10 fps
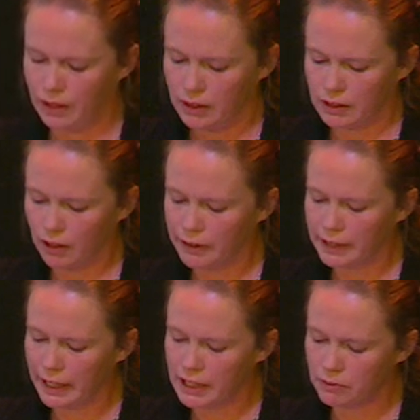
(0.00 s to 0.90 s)
So our
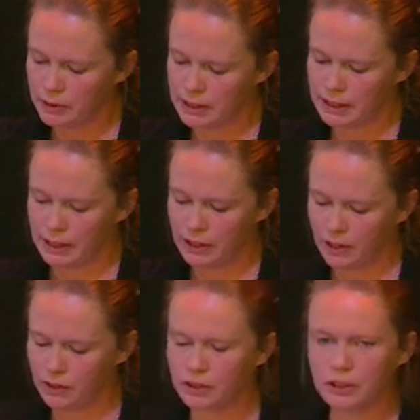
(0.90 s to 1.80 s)
engagement with
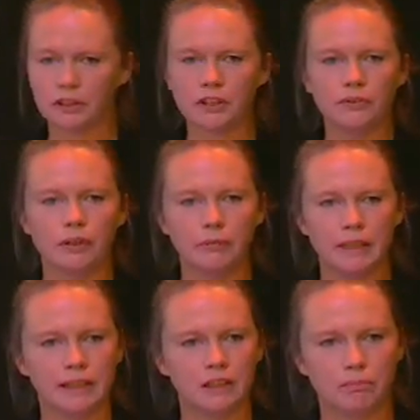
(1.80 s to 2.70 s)
stakeholders through the
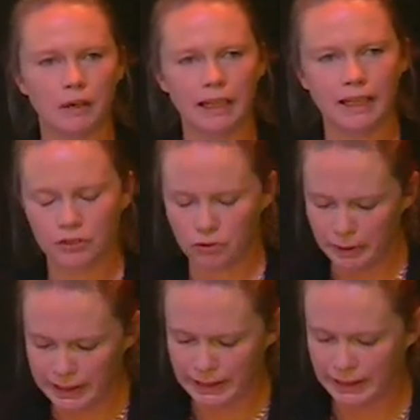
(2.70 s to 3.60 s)
means of bilateral
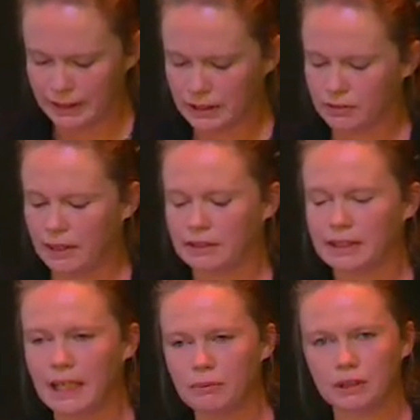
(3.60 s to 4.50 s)
meetings,
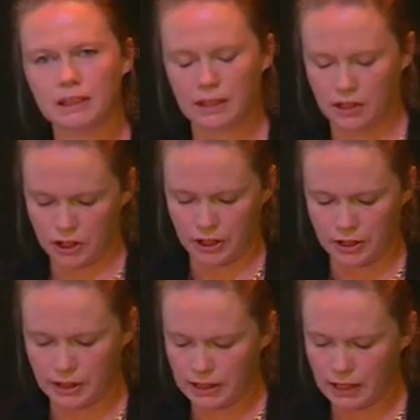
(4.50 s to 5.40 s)
roundtable
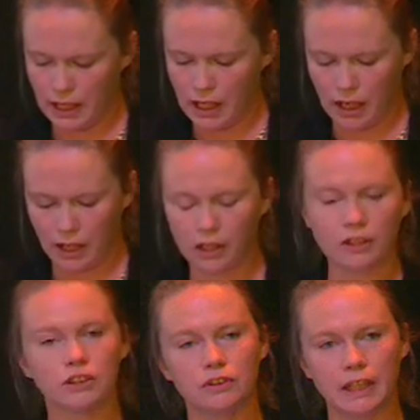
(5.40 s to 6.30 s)
discussions,
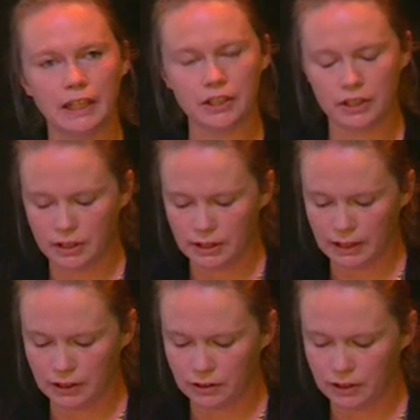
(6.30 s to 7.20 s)
consultations and
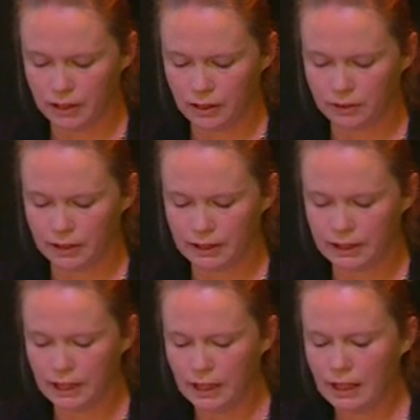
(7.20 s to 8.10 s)
annual
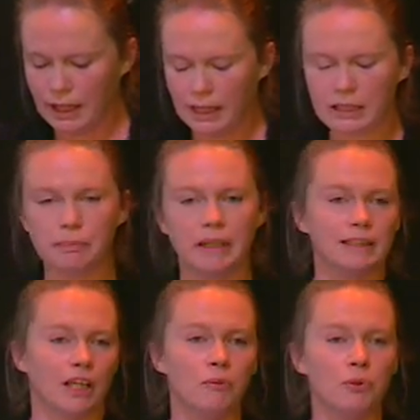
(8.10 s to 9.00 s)
surveys has been,
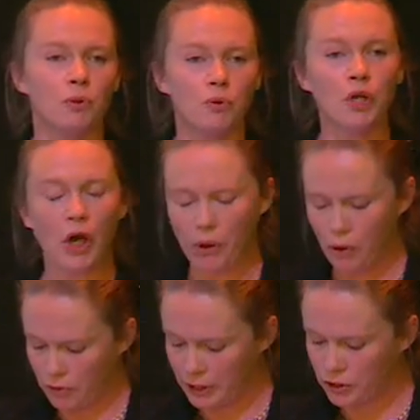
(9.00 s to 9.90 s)
as I hope you all know,
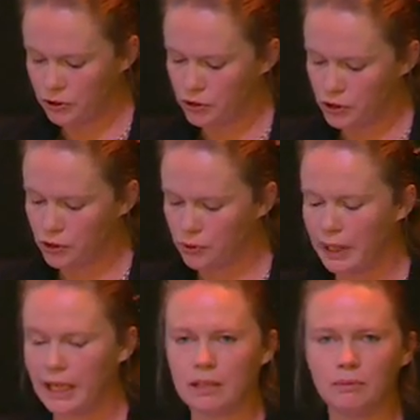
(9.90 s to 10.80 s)
a really crucial
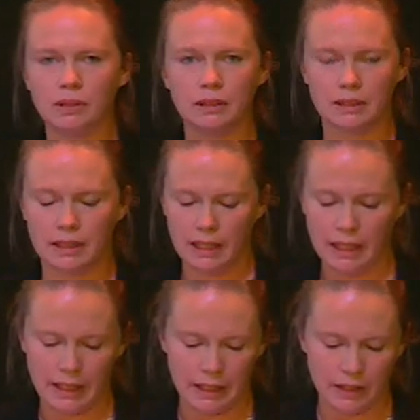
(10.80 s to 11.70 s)
element
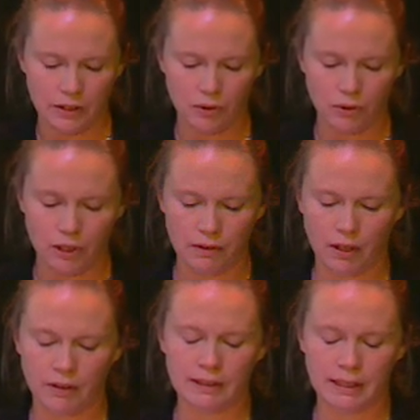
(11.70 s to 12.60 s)
in all of
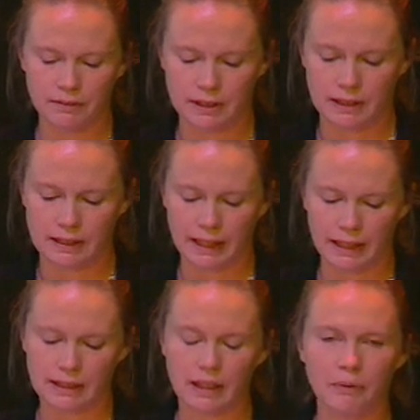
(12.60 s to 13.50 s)
our endeavours to
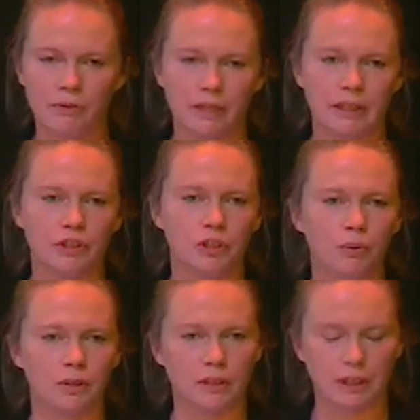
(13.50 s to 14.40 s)
date, and we really do
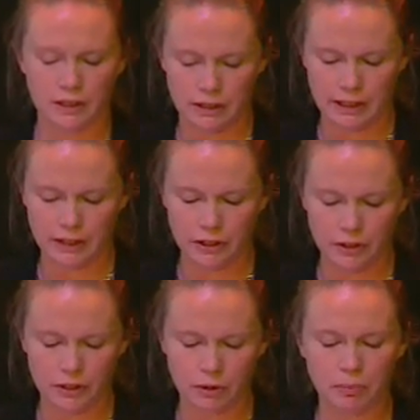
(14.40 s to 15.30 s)
want to
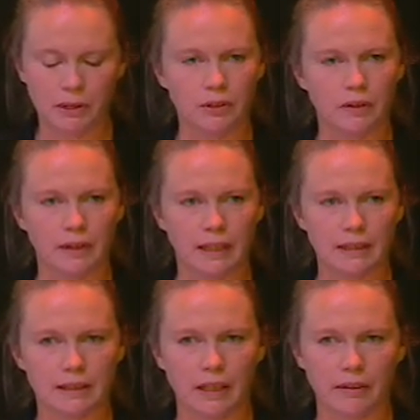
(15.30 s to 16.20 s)
continue to build on
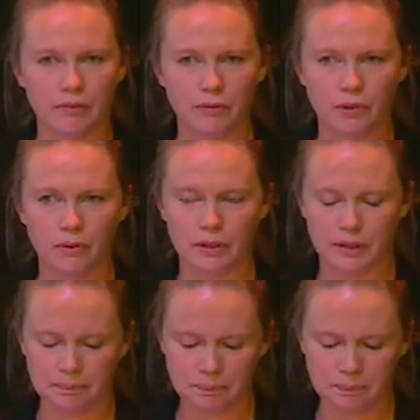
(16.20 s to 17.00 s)
that going forward.